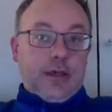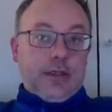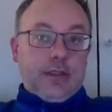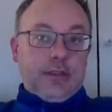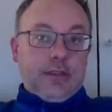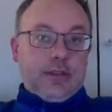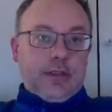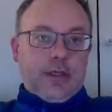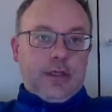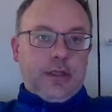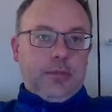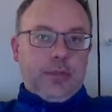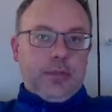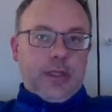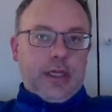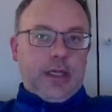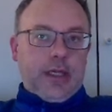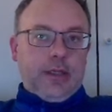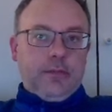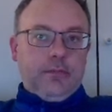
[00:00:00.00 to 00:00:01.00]
it's like you're
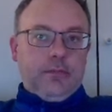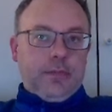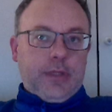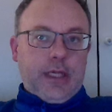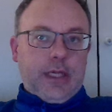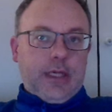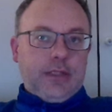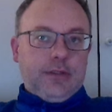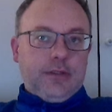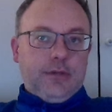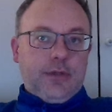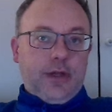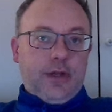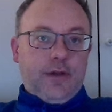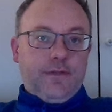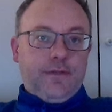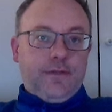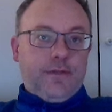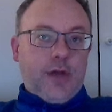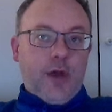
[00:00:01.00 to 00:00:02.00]
playing players who are
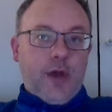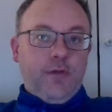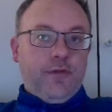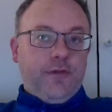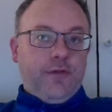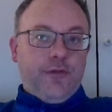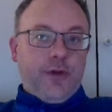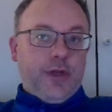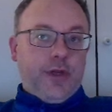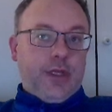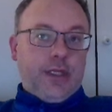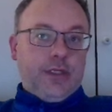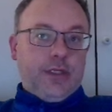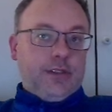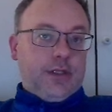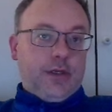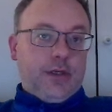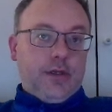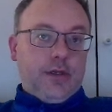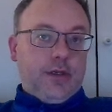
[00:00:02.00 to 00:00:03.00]
like over 30 years
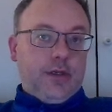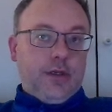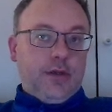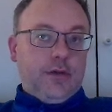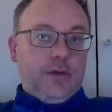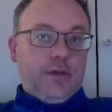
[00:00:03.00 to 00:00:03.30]
younger than you,